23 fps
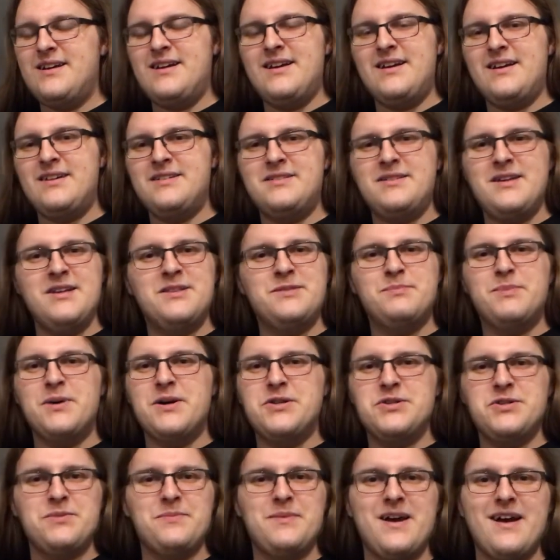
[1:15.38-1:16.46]
it's it's
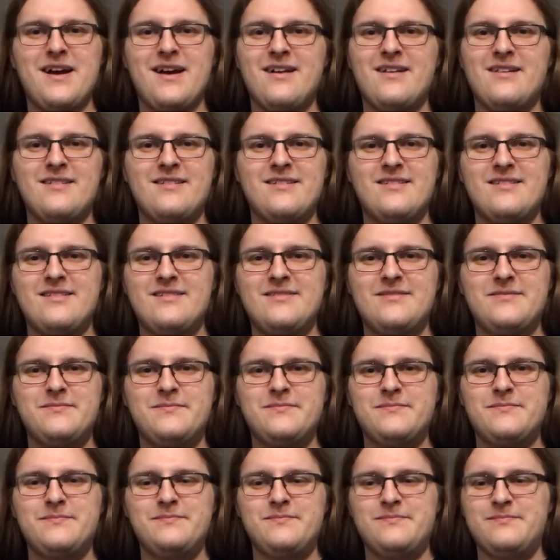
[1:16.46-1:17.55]
Bungie, man.
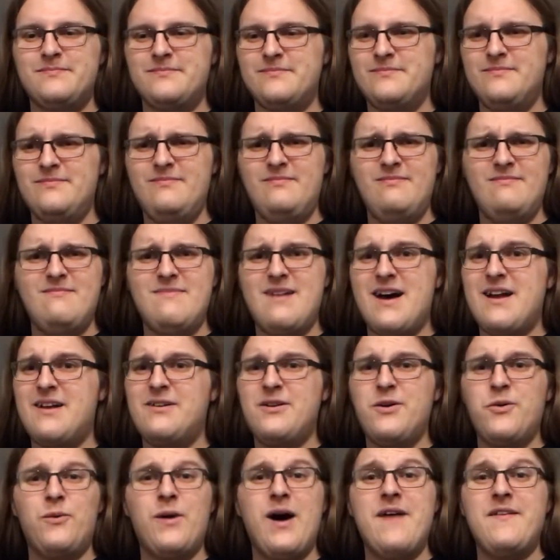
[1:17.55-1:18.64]
I don't
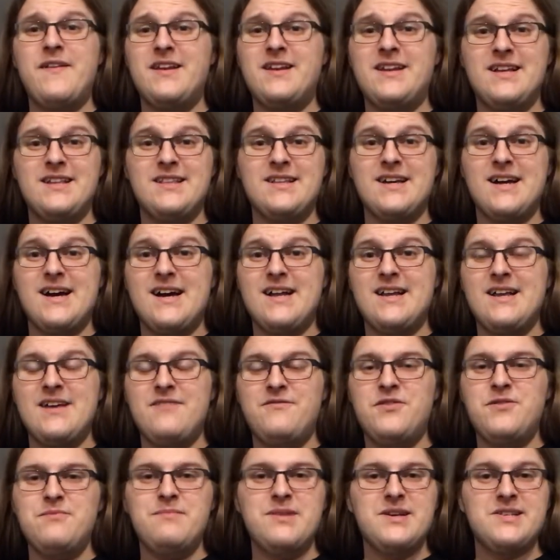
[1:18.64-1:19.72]
know why they did that.
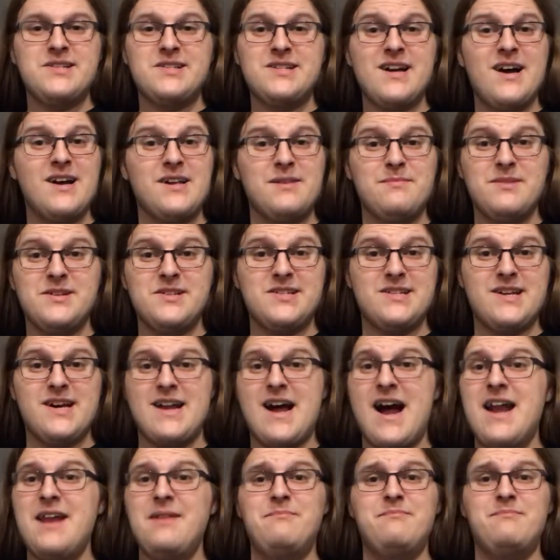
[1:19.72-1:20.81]
If you missed out, you missed out.
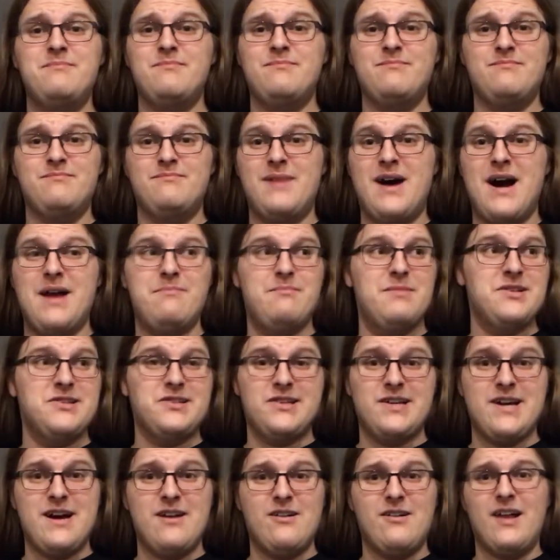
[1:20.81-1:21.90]
I didn't mind
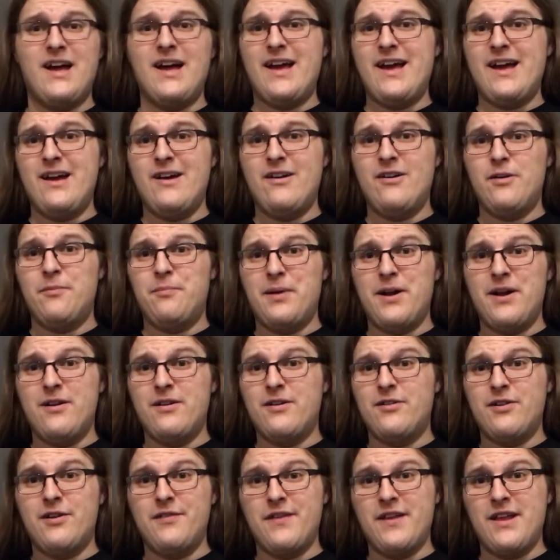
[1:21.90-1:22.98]
missing out on like Heir Apparent
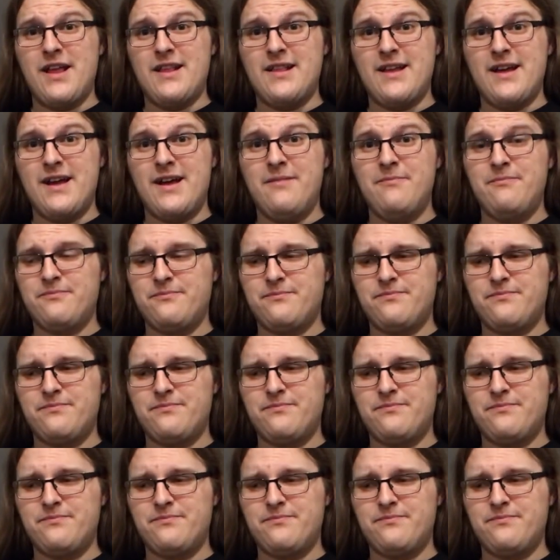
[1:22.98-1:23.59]
or anything like that.